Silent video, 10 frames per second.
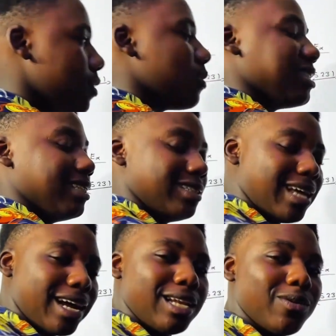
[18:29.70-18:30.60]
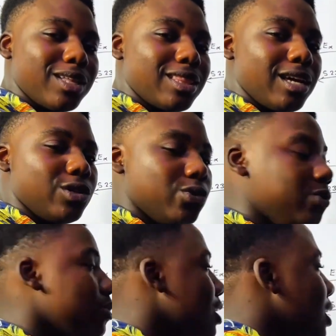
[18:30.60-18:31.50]
it was exactly what they
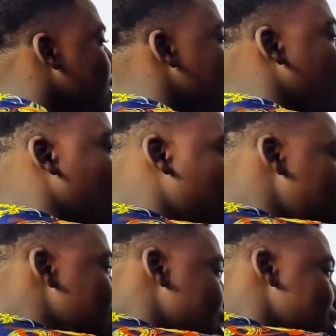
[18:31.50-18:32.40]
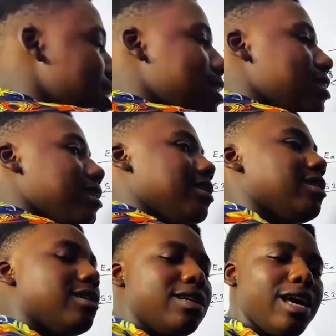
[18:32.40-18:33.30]
do, or they did,
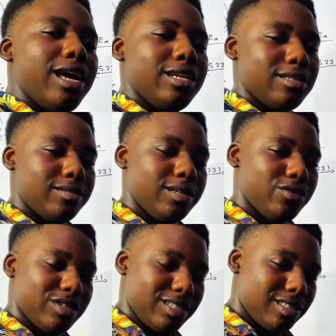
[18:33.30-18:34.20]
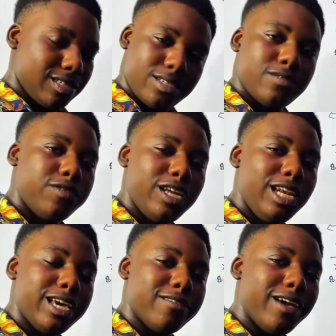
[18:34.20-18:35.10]
and it was this
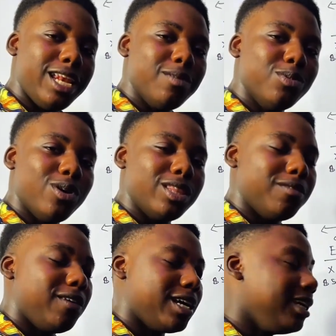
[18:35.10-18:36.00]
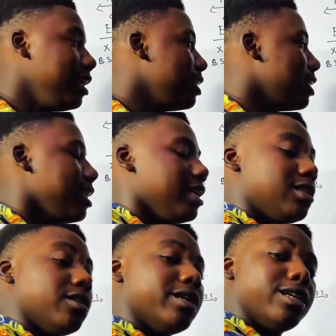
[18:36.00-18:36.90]
freely available on the fucking
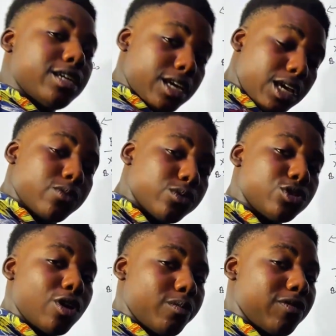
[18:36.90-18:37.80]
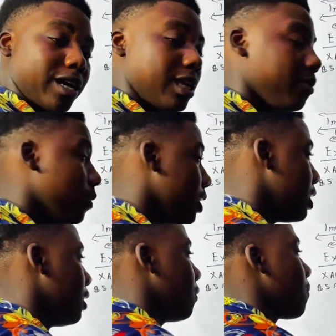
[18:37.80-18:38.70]
internet, it would stop fucking
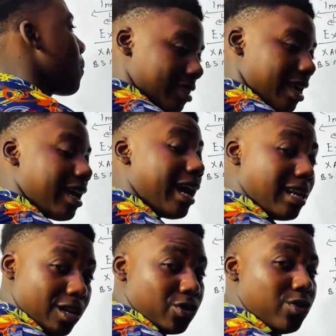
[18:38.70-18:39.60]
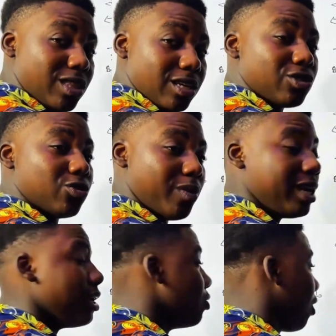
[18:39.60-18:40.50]
working. They kind of do things to
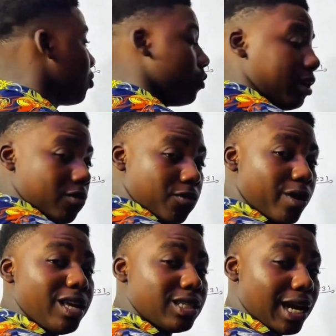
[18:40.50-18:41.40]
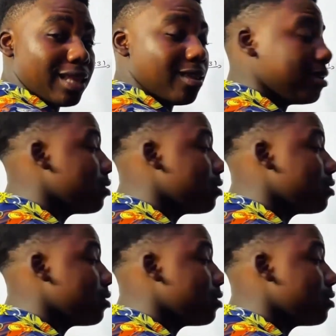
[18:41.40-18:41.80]
make it not work for each other